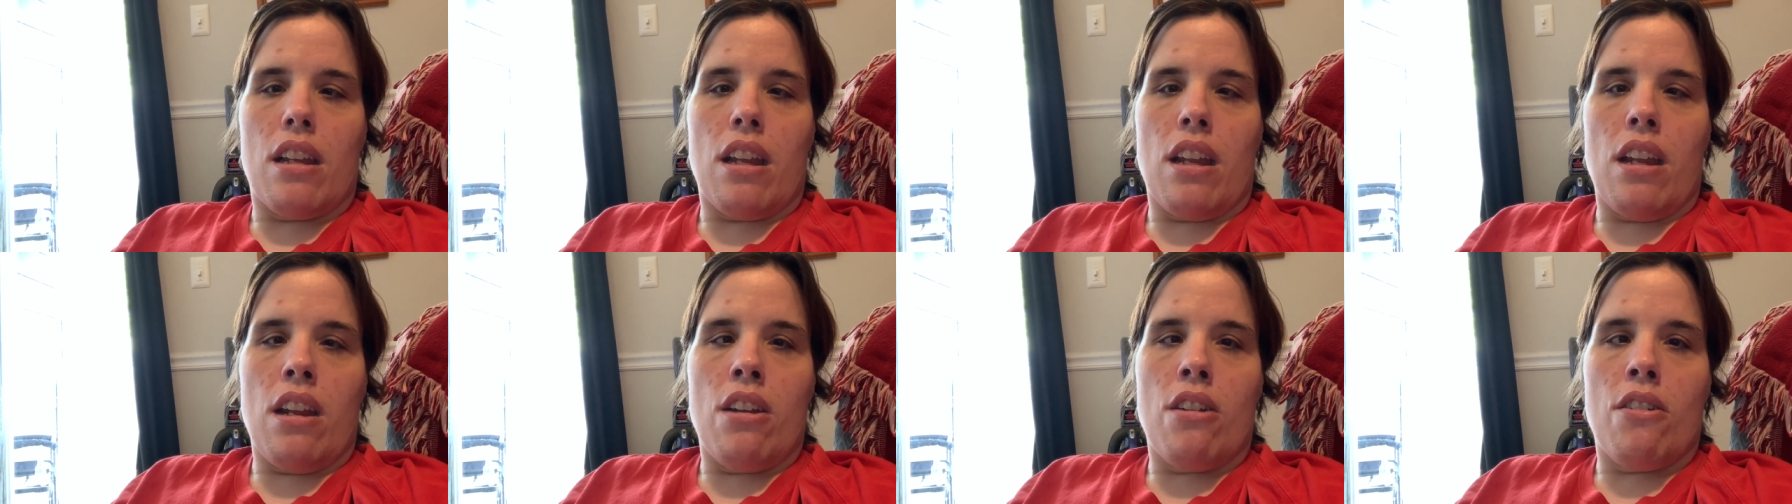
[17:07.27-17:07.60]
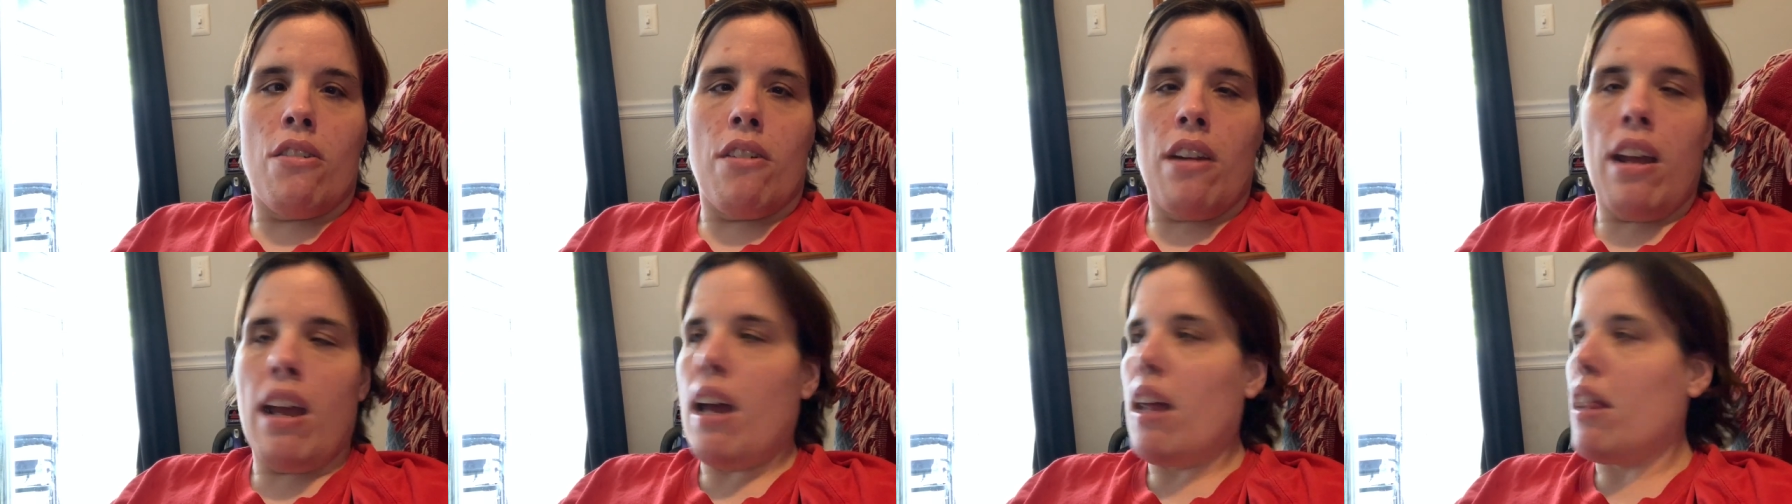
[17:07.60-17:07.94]
you
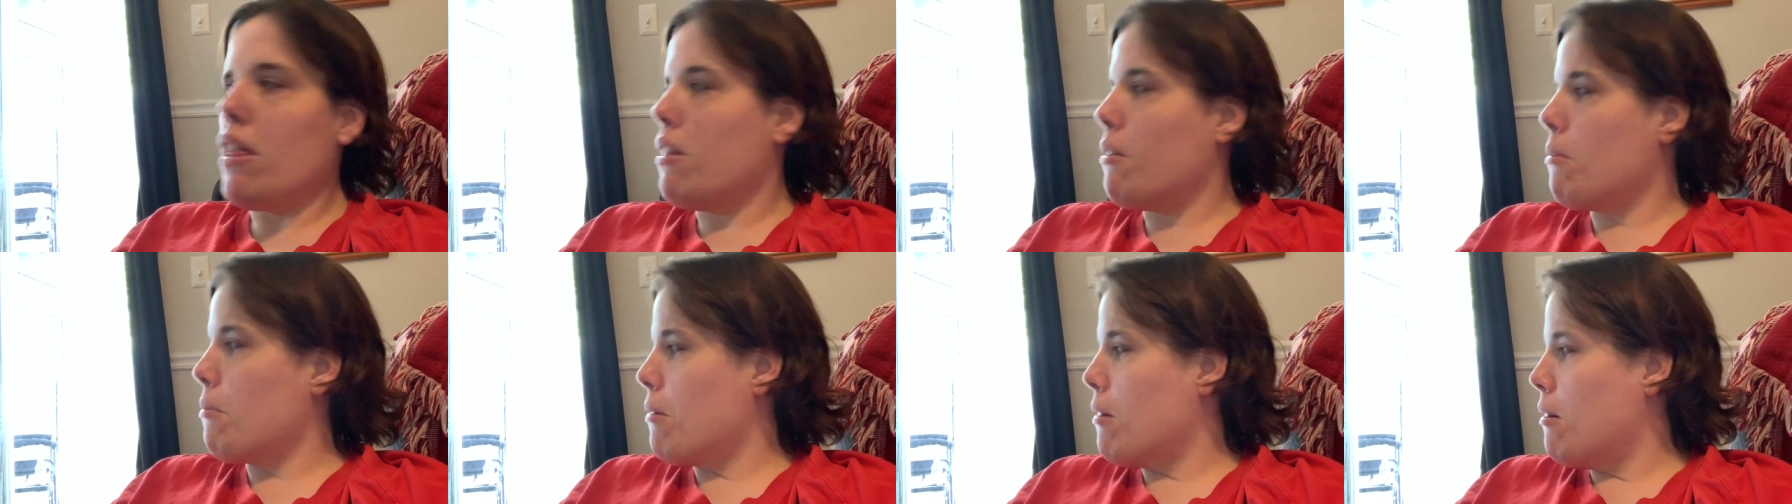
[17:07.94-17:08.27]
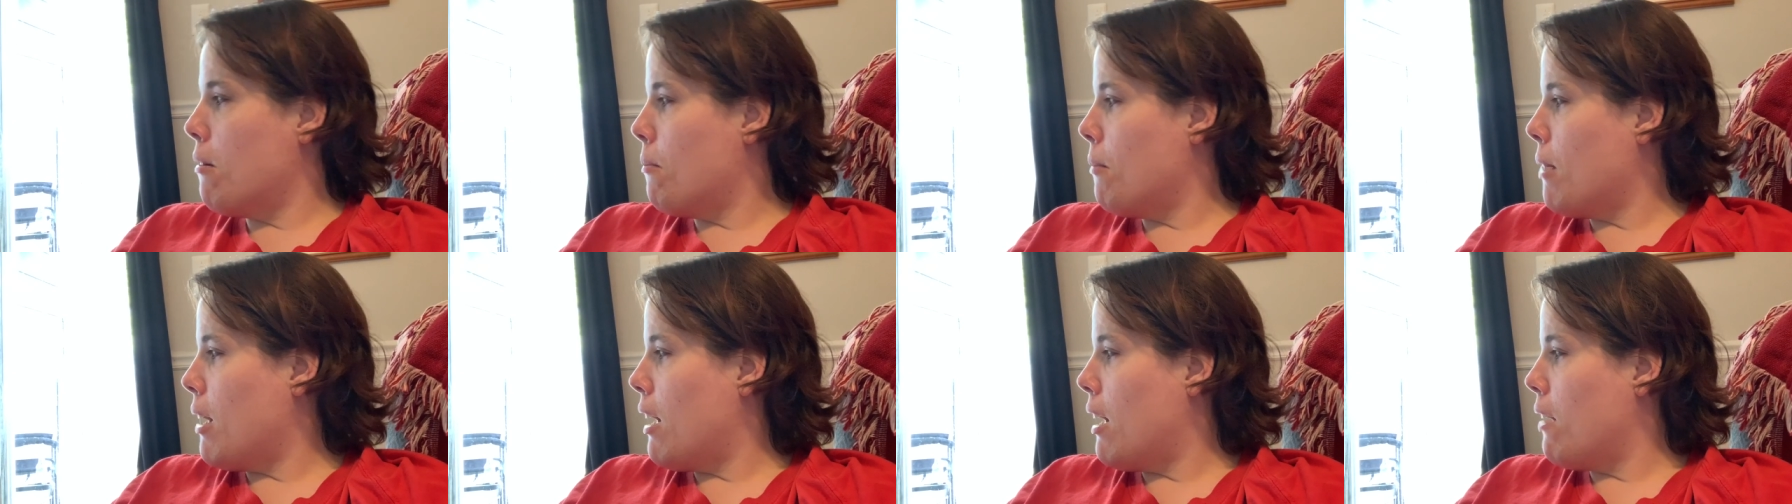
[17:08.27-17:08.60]
know, had the
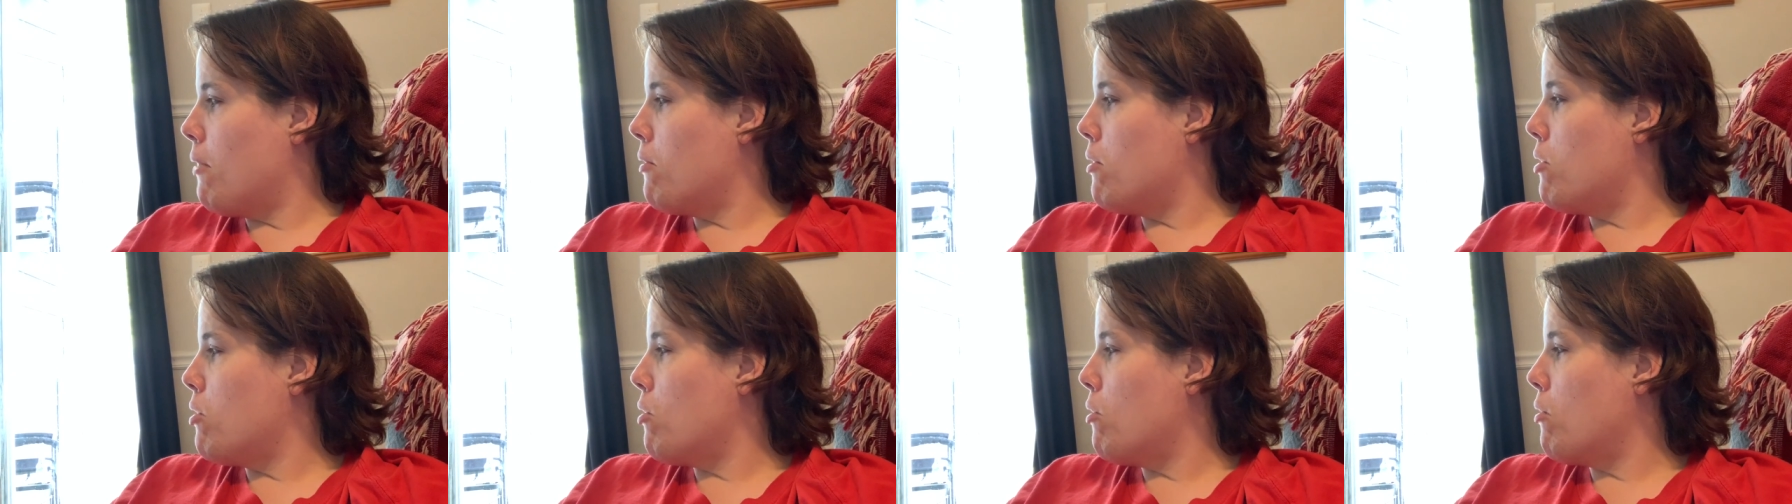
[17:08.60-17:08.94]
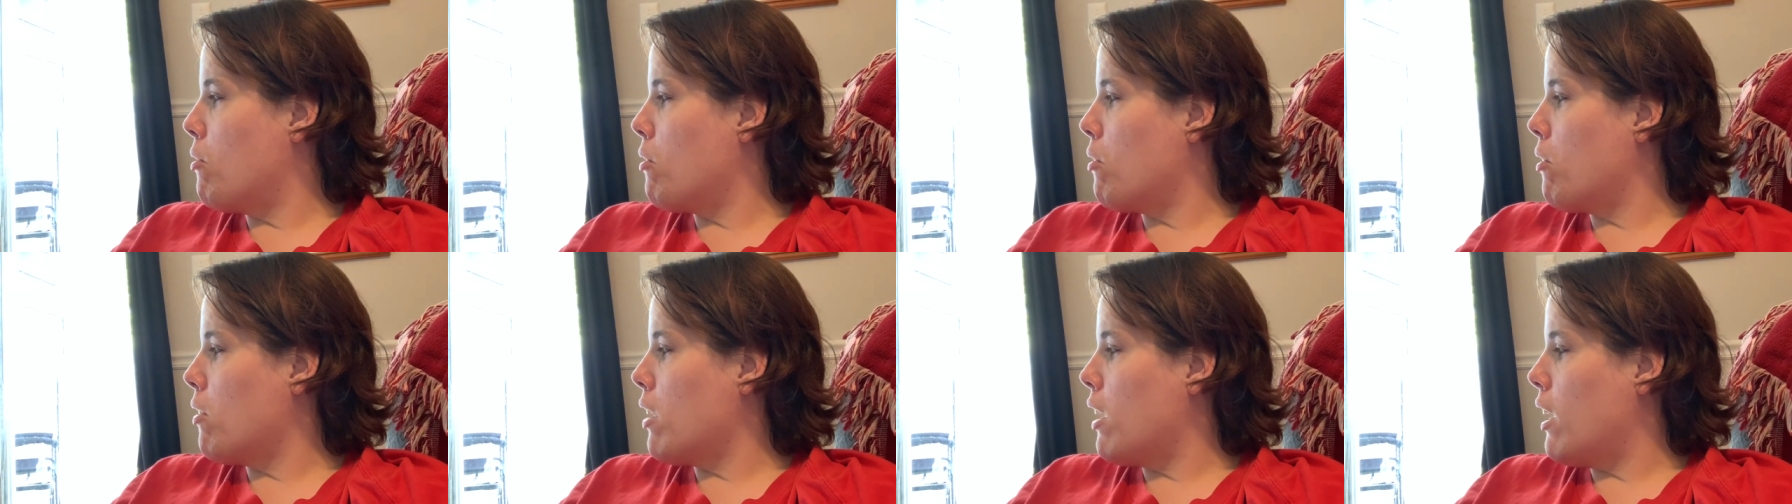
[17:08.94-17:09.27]
room, I would
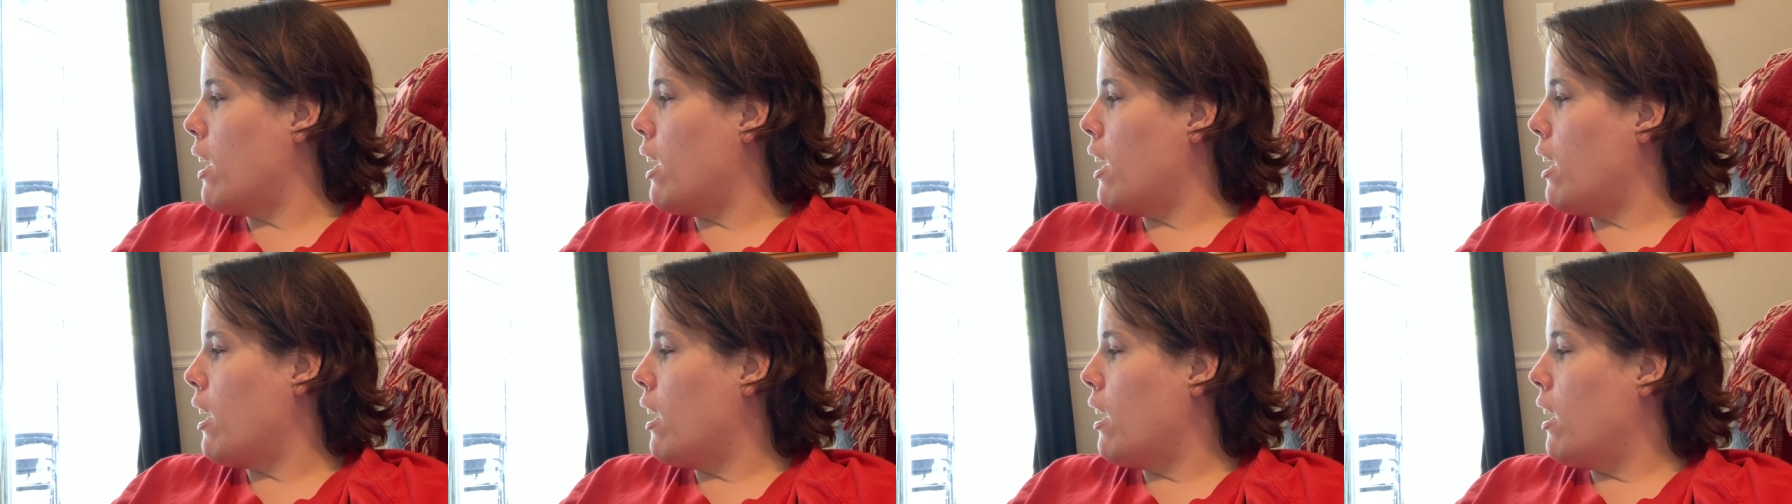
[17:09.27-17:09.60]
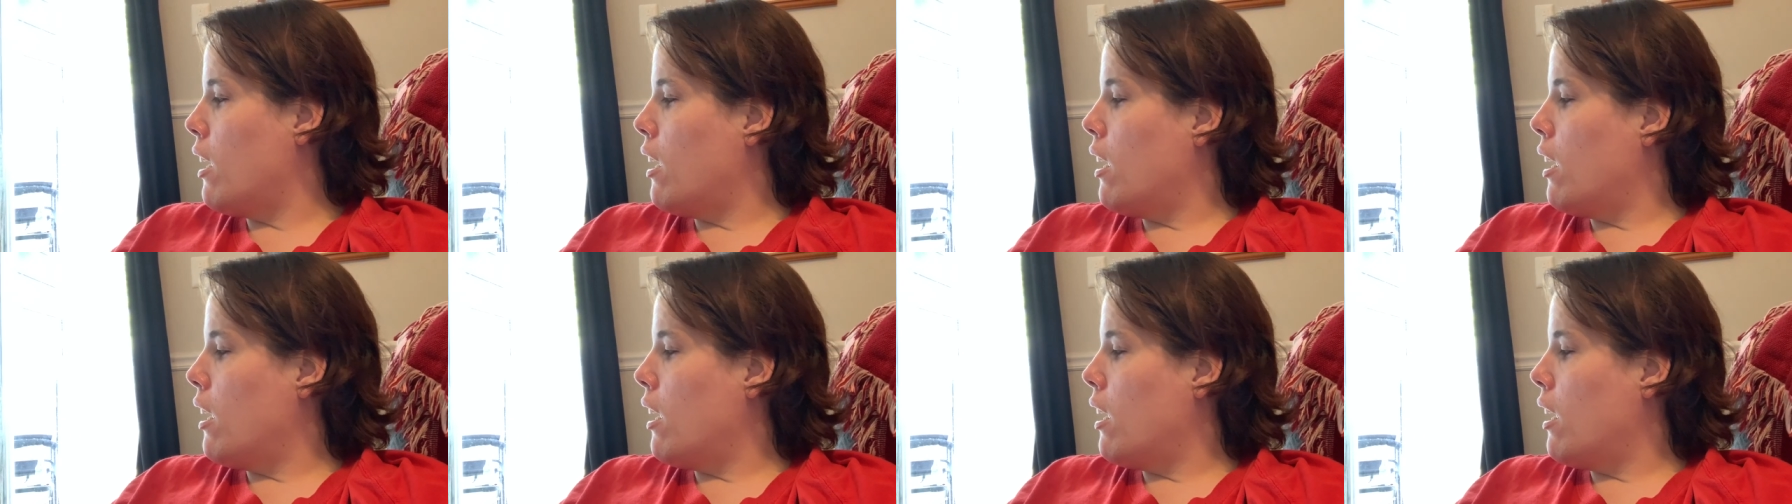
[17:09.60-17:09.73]
totally